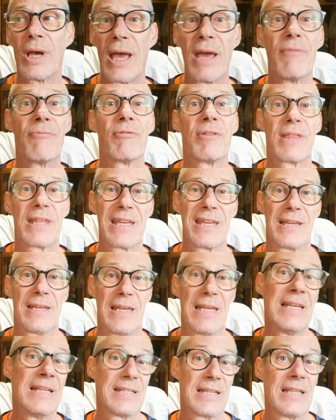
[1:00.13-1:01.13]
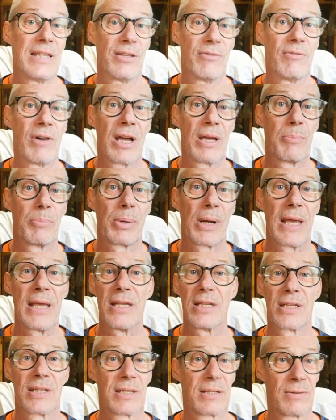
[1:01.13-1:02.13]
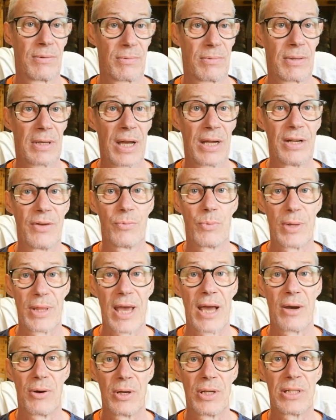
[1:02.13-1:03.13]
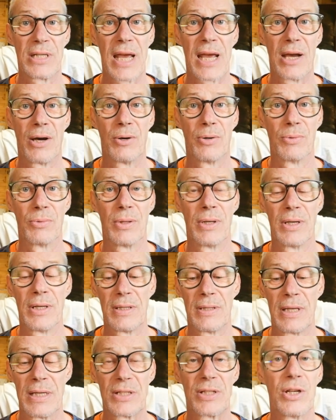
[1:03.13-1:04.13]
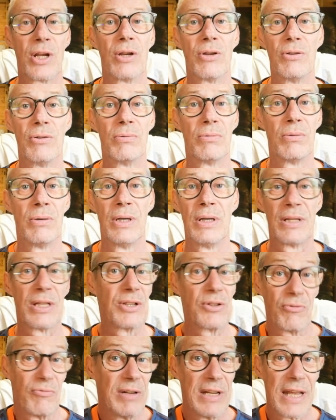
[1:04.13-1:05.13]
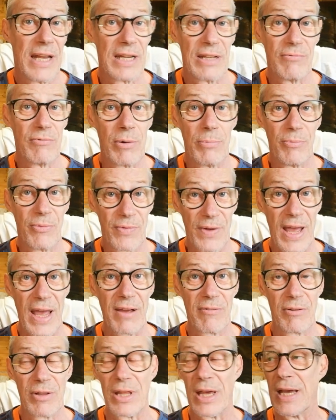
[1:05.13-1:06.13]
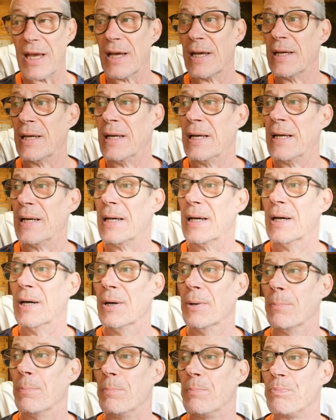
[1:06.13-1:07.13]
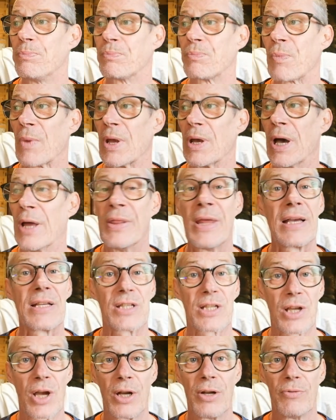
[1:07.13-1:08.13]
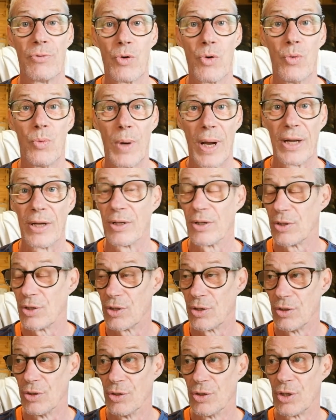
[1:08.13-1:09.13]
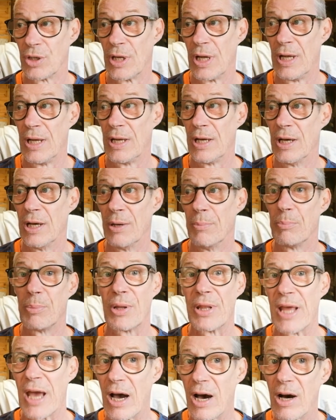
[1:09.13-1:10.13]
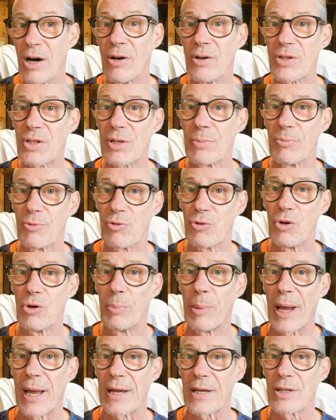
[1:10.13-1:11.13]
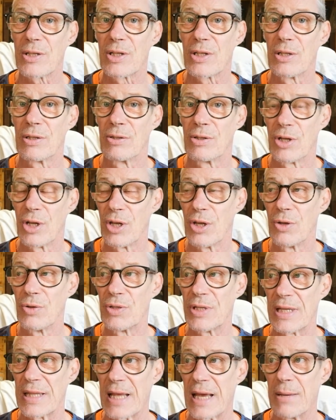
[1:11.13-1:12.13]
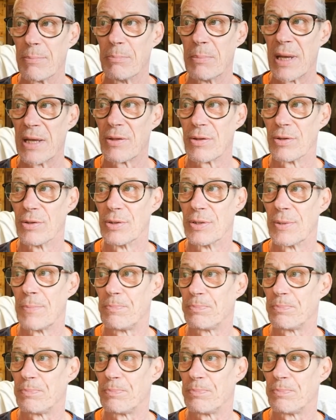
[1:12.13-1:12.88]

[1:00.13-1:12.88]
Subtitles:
everything is in the right place, kind of without a doubt. There's not really any room for error there, and that's kind of all well and good. But there are some drawbacks to using that method.